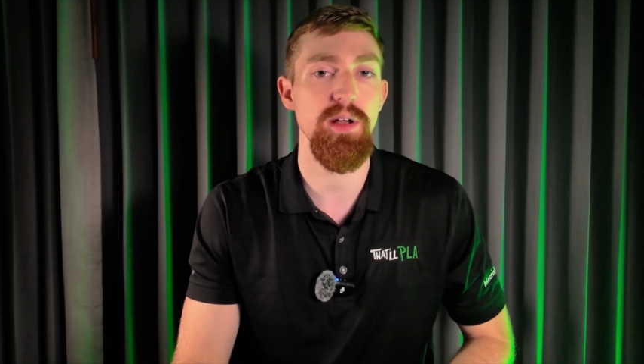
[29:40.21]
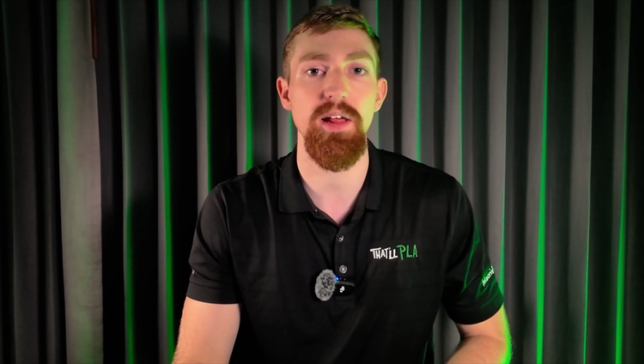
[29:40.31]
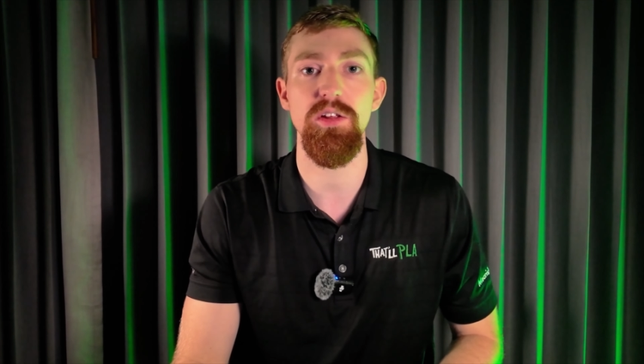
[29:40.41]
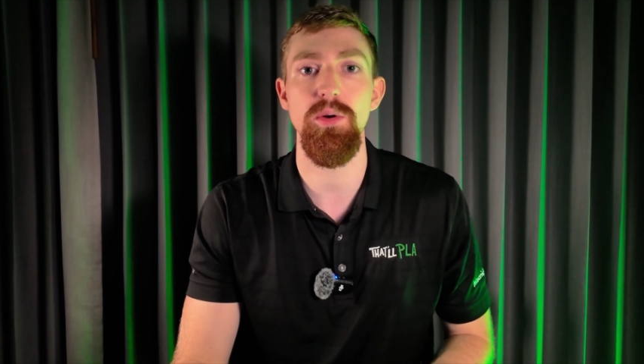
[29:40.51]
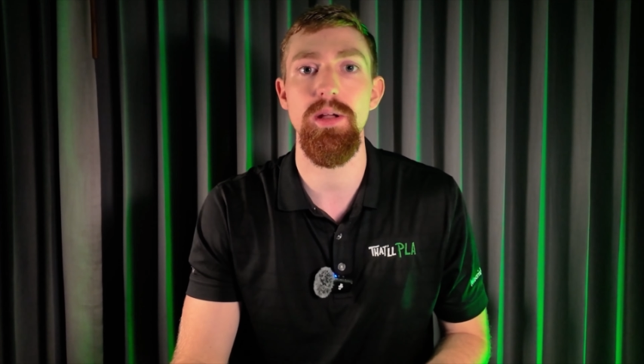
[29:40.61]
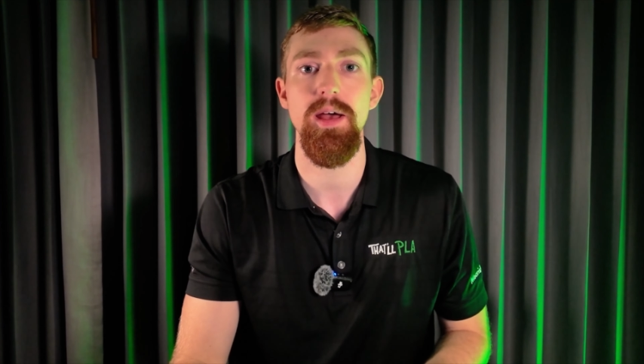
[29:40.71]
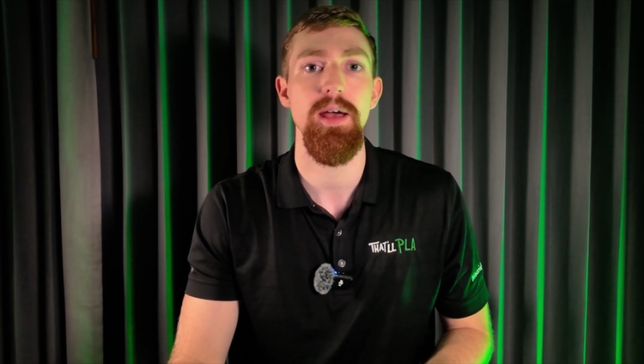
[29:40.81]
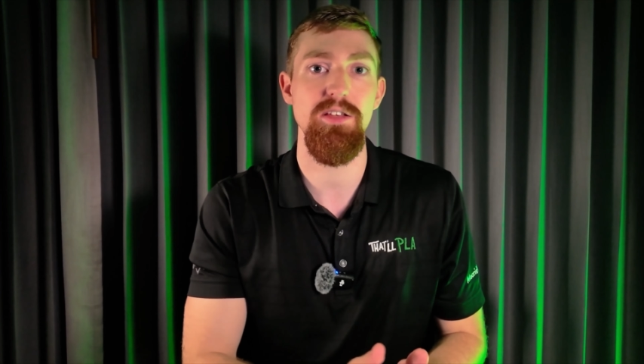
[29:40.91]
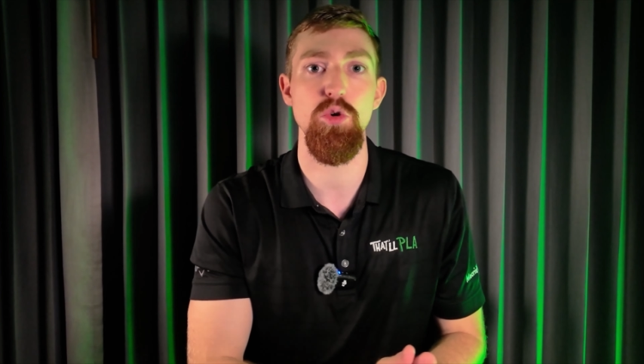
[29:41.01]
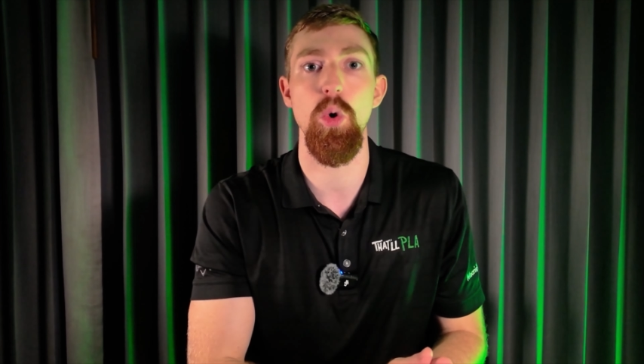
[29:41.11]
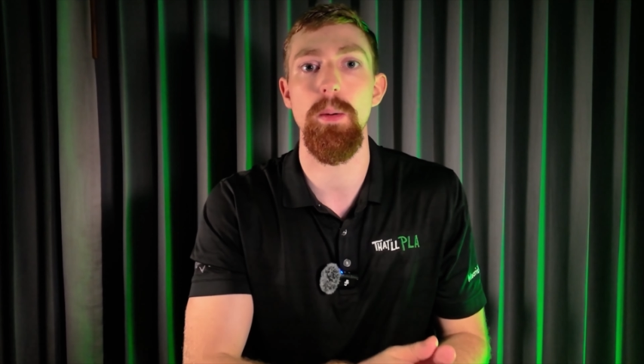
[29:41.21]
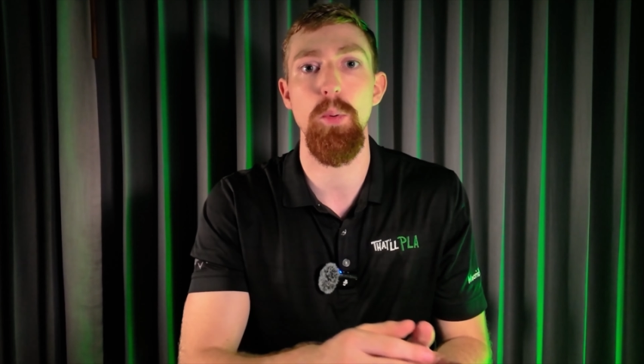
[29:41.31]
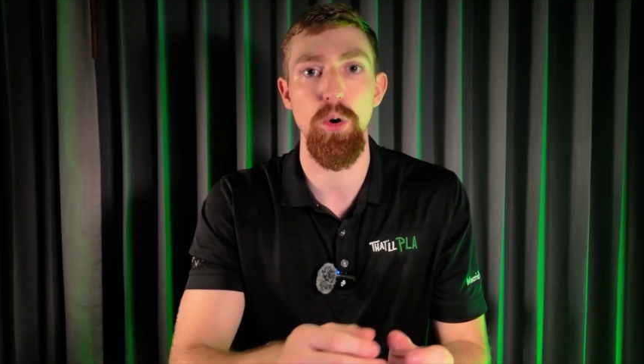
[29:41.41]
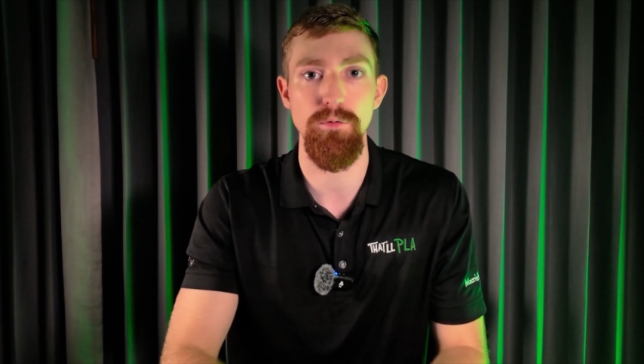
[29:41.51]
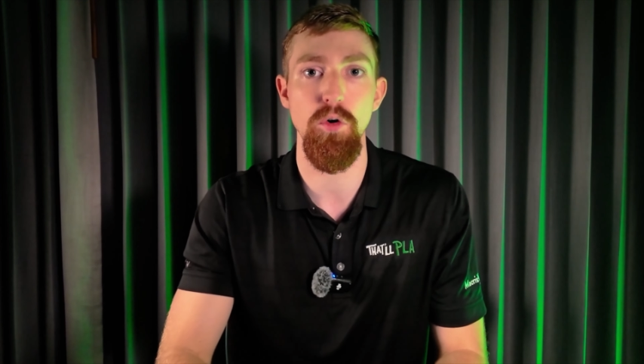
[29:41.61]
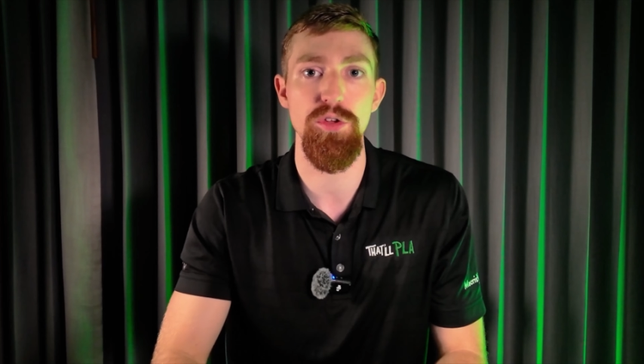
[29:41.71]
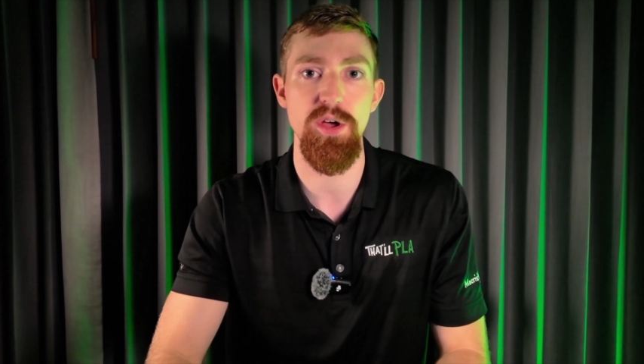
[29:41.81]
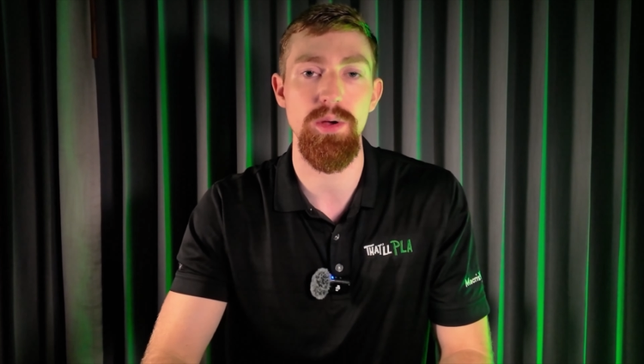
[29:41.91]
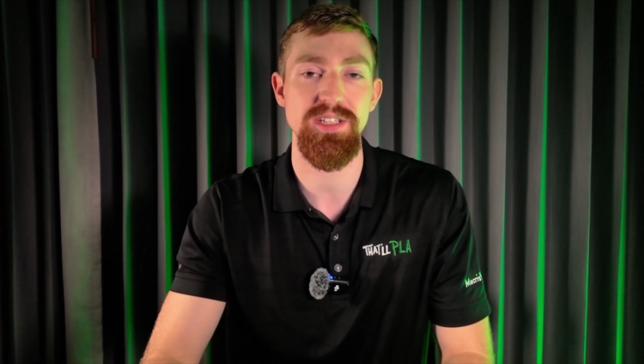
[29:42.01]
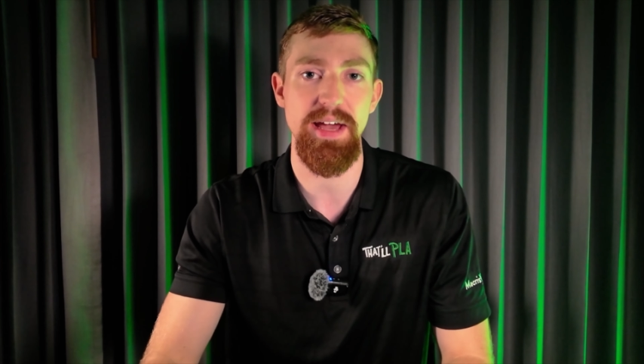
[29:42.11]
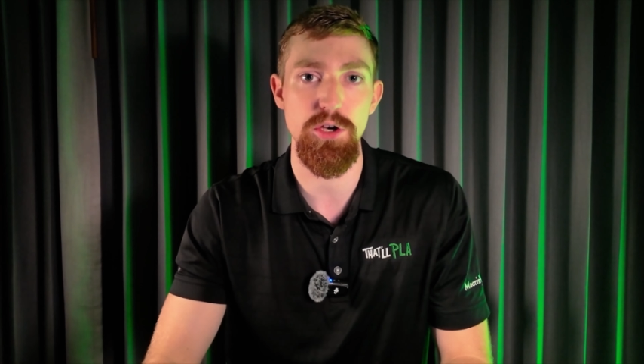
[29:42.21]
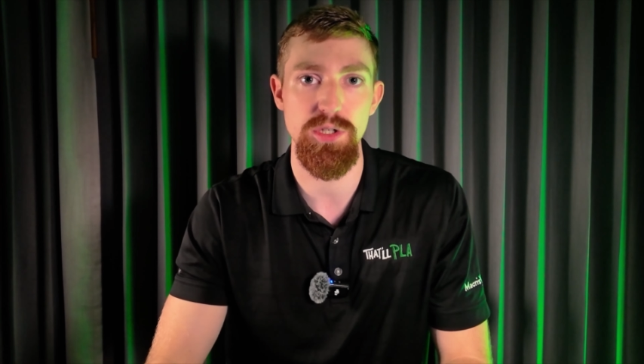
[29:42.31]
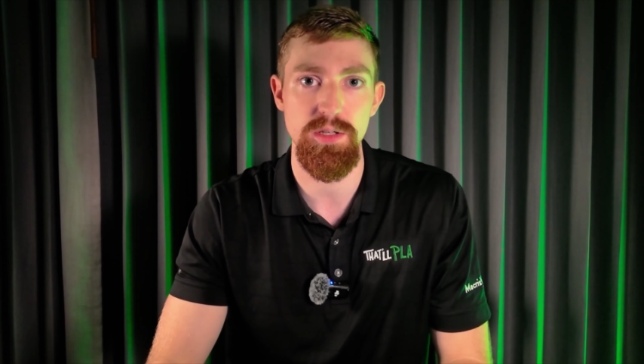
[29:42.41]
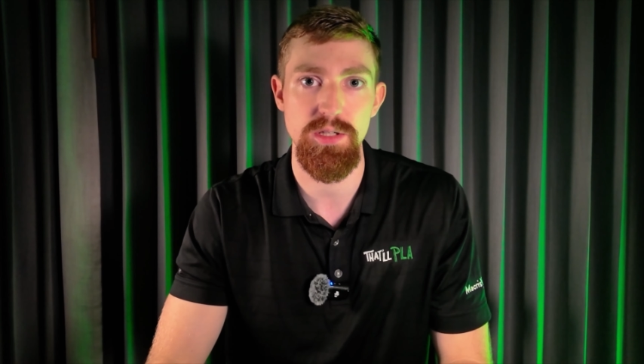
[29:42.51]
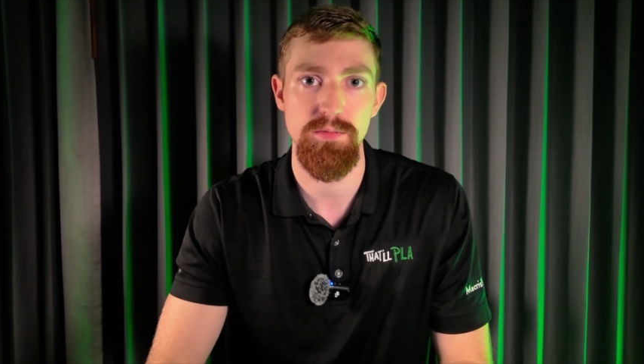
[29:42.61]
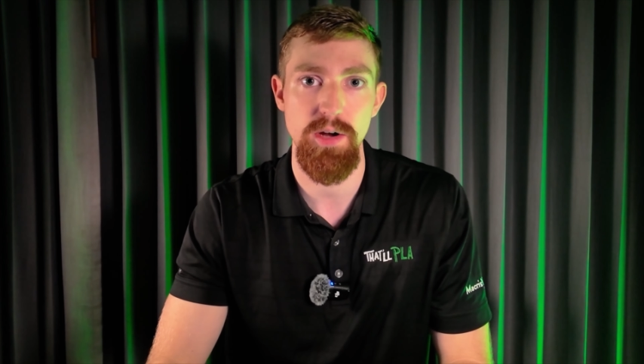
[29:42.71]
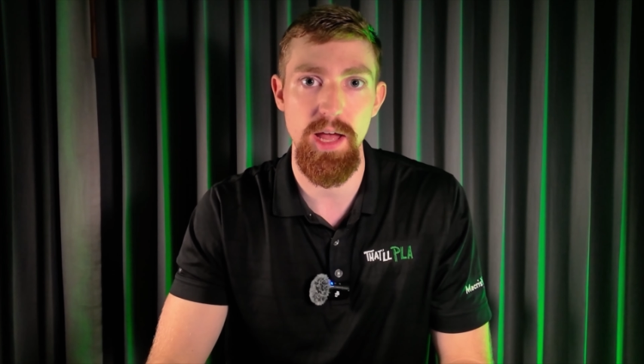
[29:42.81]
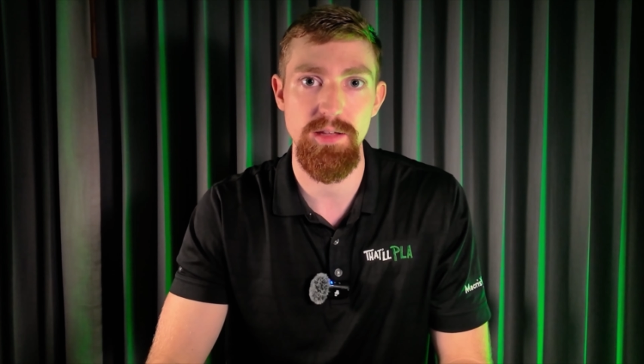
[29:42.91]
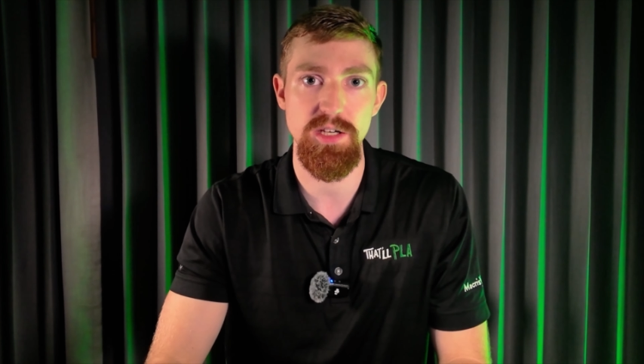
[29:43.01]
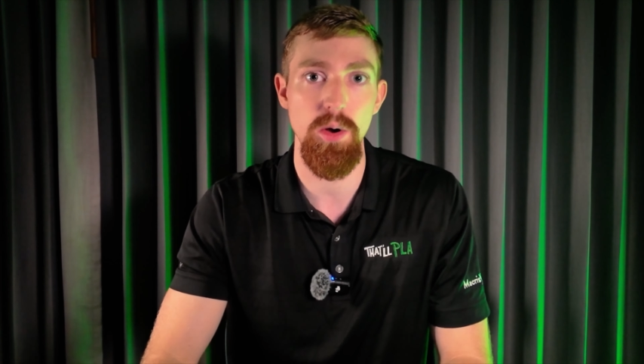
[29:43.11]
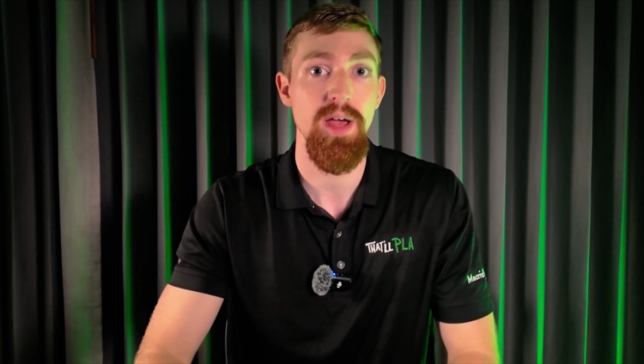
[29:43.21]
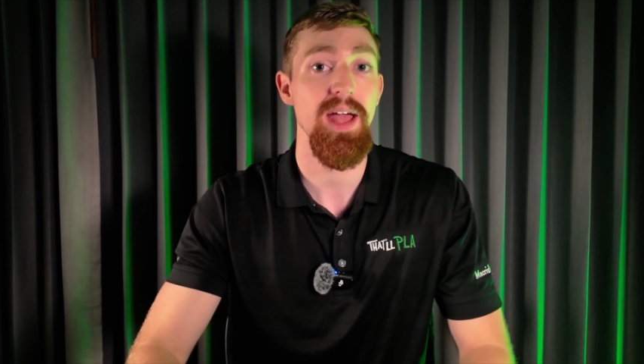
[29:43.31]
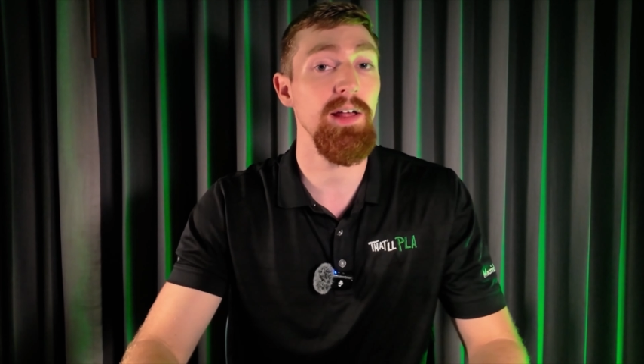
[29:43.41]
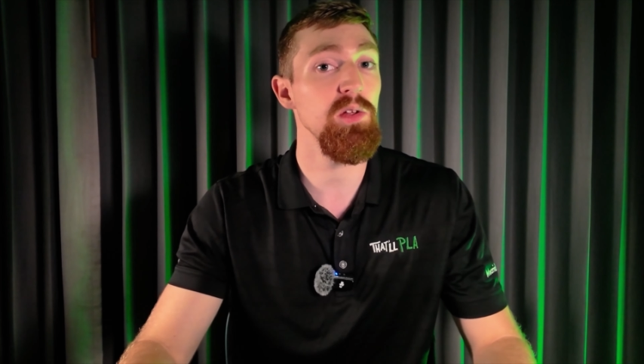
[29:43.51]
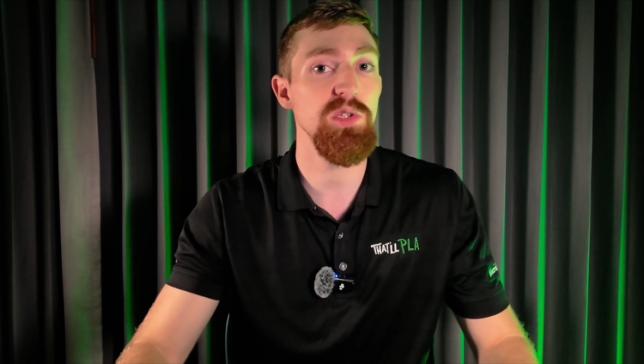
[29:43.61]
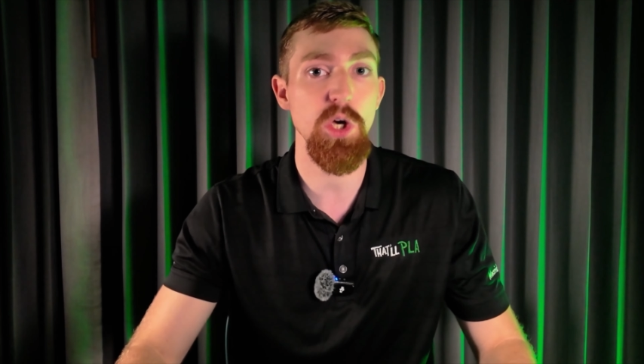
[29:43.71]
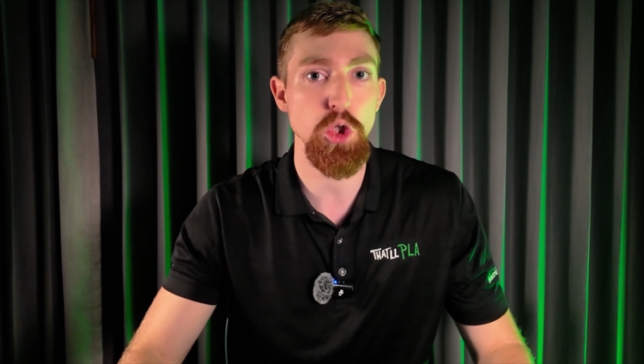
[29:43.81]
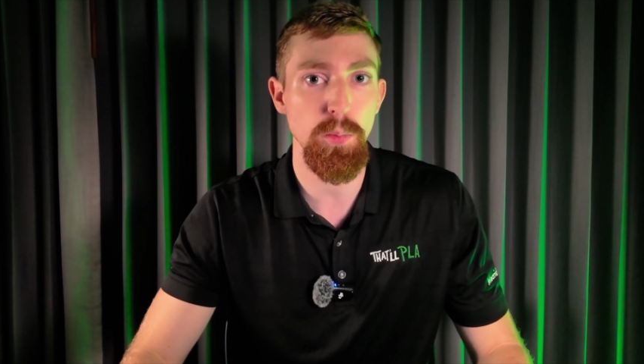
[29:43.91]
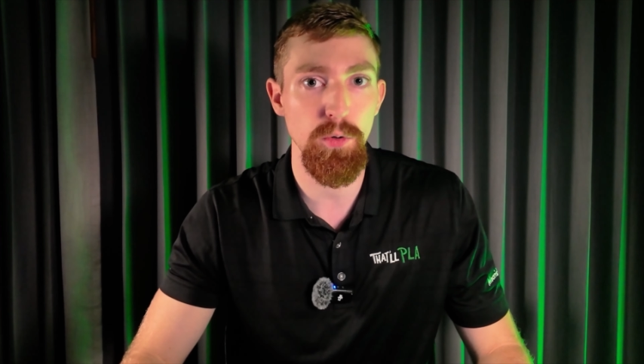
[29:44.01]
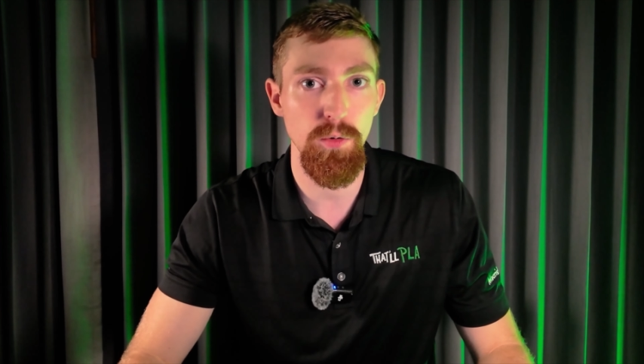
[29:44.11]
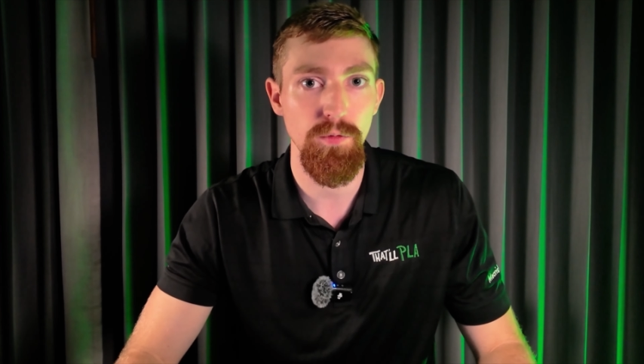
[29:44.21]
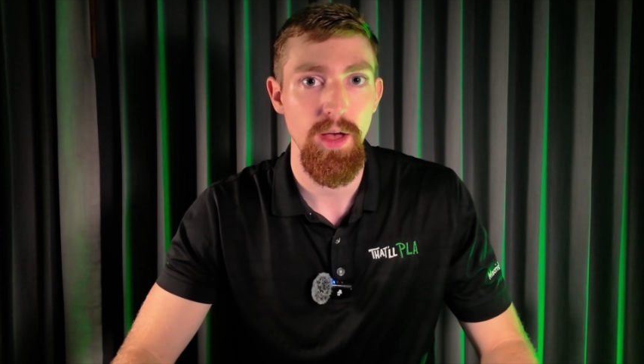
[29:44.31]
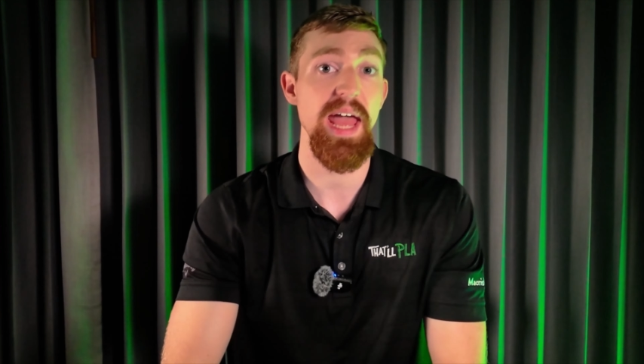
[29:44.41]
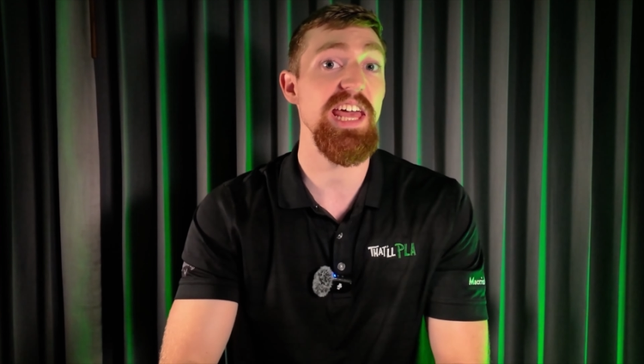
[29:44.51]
you can include in your portfolio sections, right? And so include social proof.